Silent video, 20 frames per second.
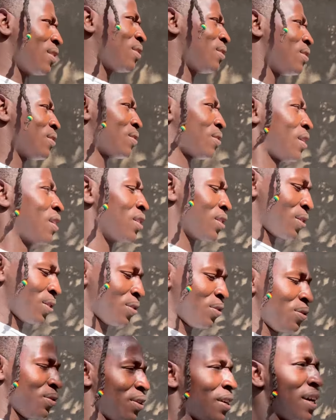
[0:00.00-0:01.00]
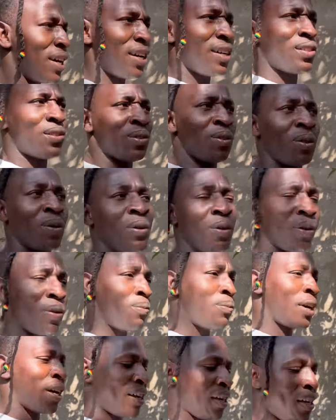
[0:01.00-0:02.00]
construction, you guys, you hold
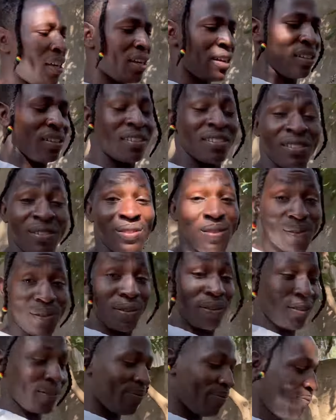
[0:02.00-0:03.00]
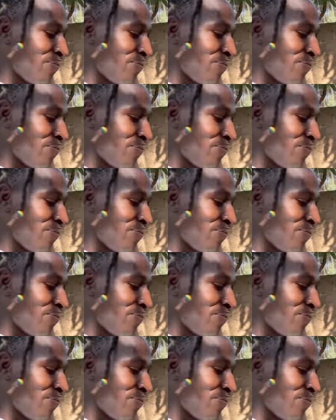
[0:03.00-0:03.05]
my hand. So